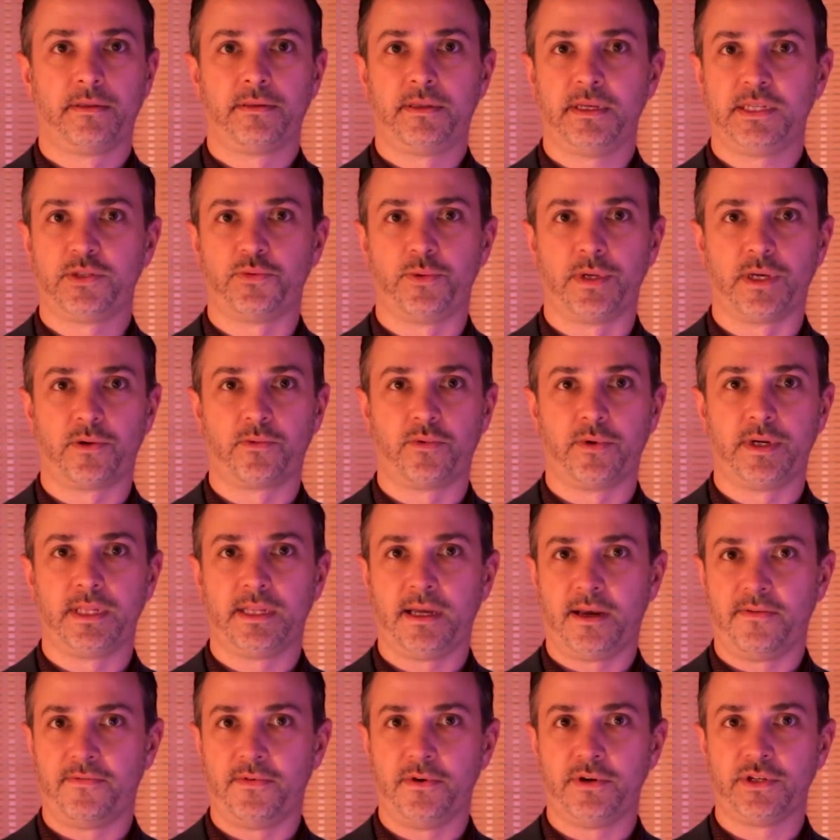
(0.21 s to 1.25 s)
This week, we
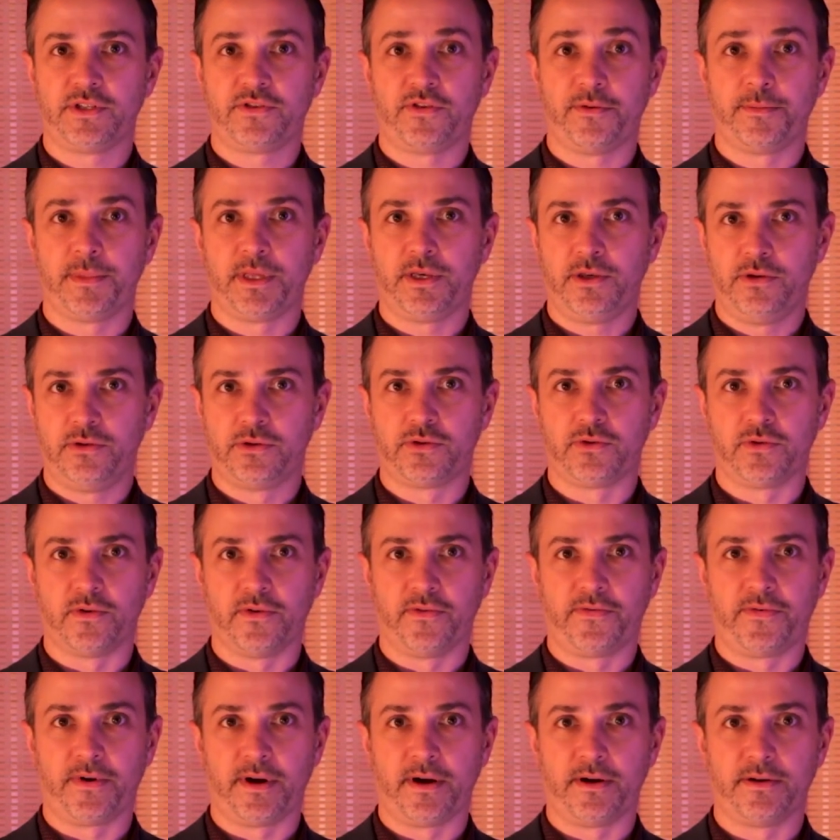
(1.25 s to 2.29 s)
diverge from the
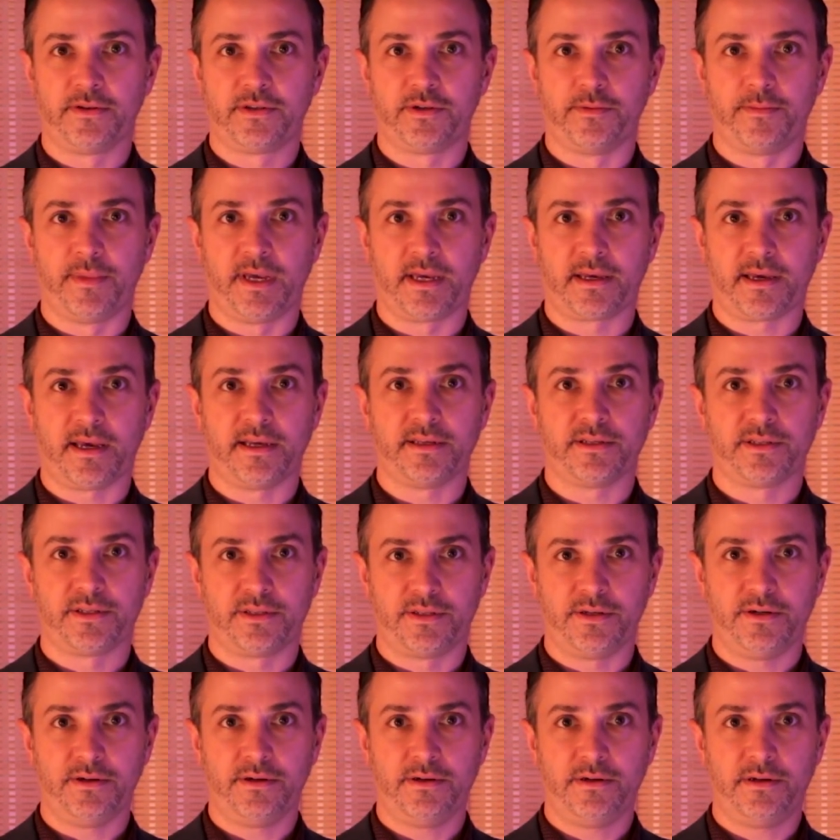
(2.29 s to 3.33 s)
usual fare to make a
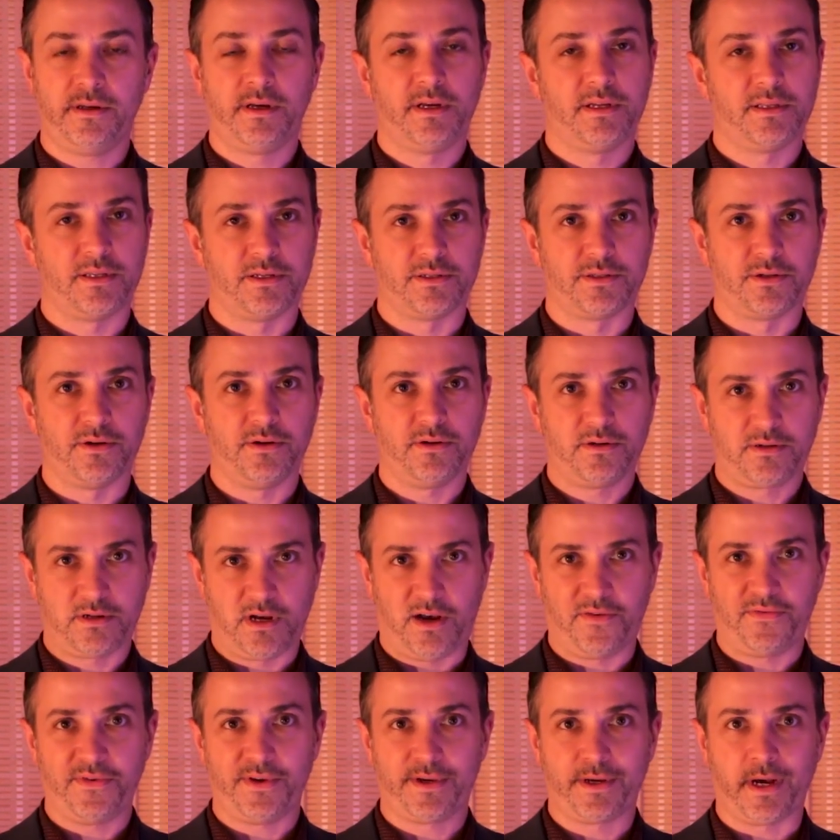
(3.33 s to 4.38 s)
stirred dessert
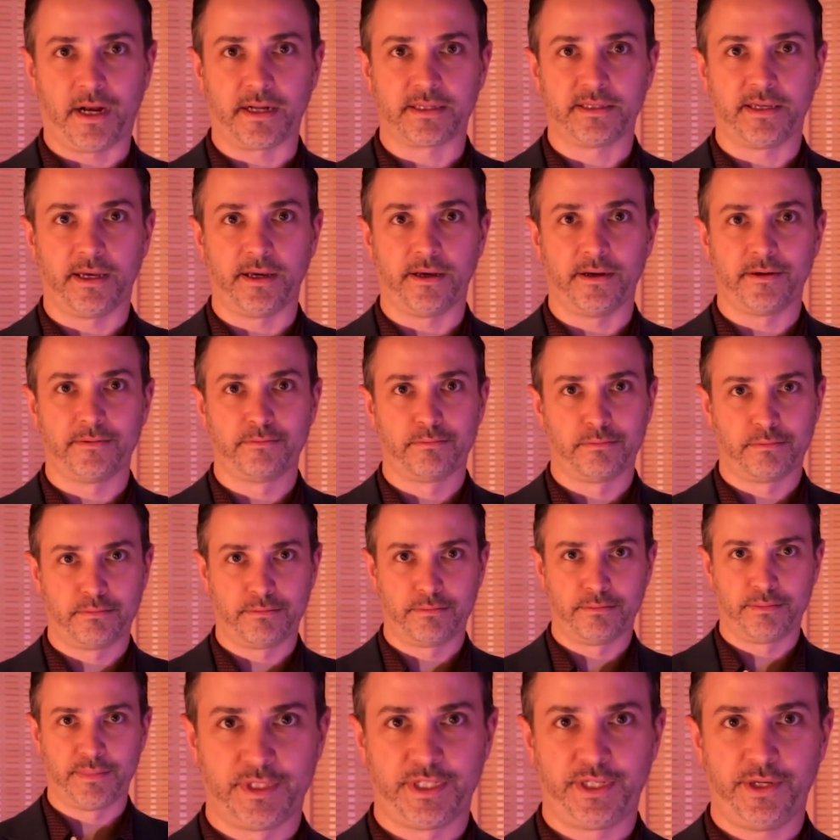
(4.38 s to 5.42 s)
coffee cocktail.
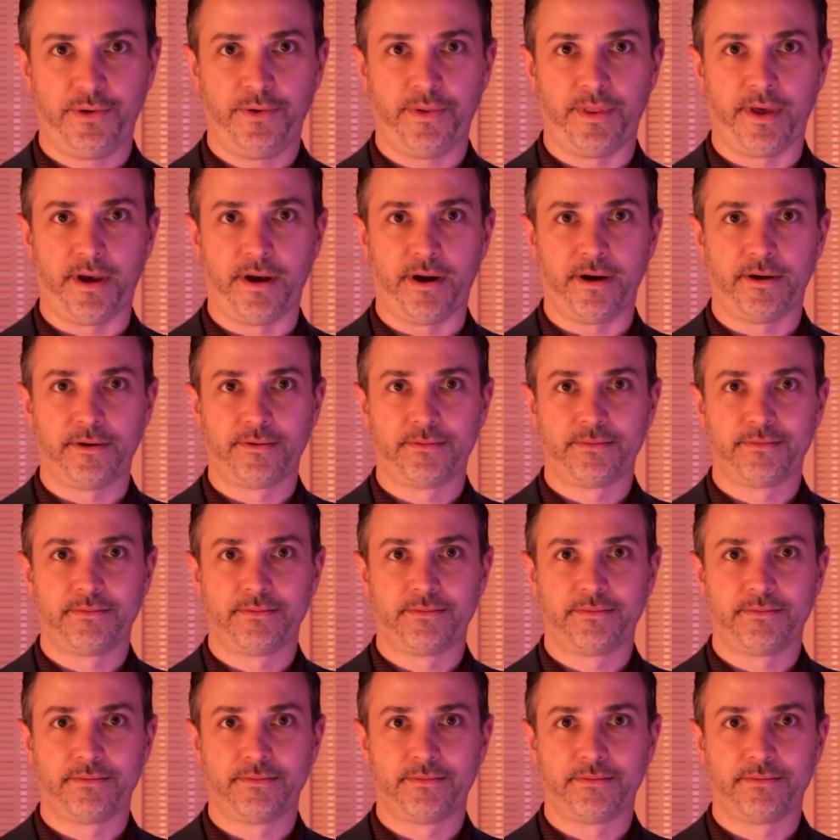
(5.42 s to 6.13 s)
See you there.